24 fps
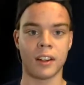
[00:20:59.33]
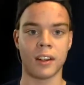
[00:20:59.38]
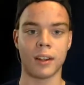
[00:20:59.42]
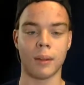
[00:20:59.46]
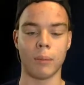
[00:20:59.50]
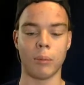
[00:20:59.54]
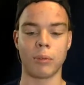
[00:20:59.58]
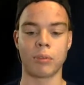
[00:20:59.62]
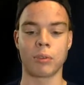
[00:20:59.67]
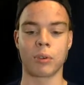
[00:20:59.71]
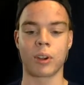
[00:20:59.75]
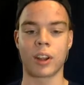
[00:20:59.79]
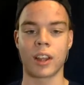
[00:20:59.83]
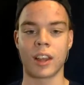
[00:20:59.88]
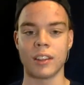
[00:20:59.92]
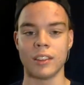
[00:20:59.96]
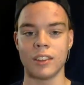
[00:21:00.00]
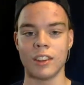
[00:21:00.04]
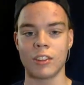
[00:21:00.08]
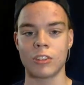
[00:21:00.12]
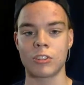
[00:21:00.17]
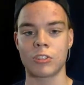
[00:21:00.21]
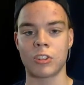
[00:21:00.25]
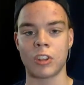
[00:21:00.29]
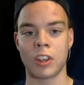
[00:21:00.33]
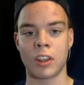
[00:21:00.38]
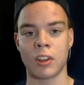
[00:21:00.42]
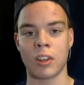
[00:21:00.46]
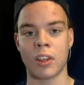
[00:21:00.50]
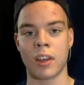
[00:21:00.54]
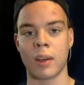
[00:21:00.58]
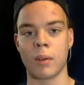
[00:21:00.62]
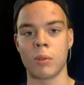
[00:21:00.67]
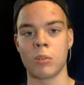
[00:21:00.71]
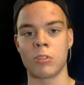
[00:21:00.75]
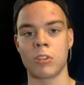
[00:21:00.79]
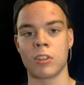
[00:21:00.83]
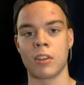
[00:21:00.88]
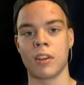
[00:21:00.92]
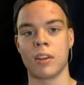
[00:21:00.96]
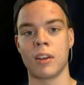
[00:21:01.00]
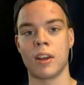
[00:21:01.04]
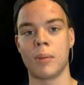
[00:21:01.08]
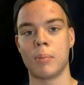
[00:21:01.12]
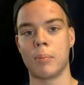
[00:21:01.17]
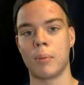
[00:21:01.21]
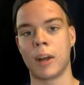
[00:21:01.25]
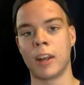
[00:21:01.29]
Before I had this channel, I was a
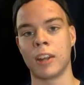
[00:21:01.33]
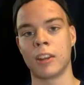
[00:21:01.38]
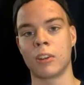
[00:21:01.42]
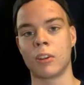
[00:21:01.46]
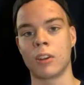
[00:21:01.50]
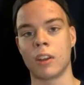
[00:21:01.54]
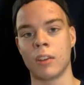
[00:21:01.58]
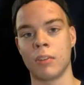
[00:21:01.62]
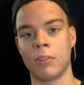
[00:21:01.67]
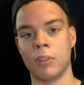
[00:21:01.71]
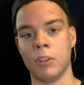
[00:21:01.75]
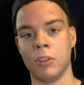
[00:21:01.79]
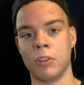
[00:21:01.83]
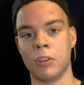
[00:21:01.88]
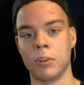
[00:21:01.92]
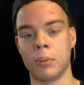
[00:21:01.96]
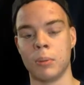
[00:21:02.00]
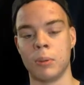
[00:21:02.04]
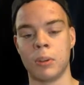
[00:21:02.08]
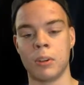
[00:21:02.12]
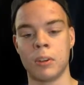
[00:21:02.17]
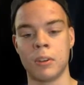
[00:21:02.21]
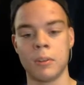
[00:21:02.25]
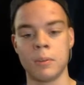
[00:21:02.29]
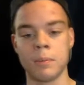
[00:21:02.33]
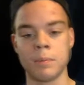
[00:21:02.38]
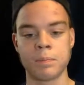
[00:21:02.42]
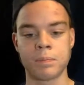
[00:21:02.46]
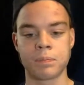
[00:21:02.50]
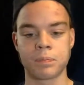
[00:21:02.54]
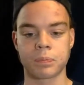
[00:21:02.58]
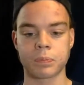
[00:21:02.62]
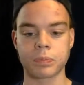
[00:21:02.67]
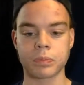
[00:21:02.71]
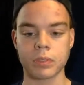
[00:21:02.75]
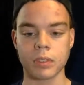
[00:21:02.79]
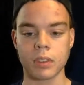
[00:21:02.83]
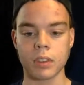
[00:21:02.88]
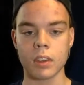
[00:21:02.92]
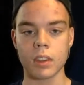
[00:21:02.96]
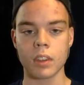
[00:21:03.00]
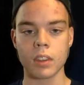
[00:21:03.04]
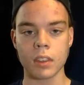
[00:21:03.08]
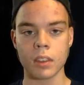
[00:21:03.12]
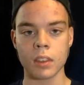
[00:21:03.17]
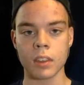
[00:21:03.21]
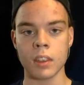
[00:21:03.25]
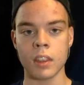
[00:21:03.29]
Minecraft YouTuber,
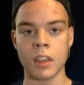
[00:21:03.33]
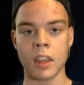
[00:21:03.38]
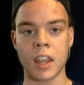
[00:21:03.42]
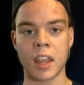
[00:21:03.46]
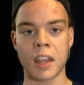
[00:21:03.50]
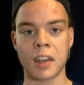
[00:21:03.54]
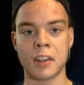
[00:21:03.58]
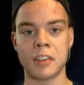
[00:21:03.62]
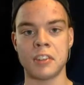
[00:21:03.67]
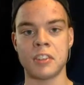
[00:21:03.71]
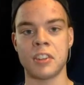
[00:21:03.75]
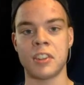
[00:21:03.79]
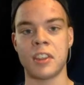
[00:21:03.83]
and I did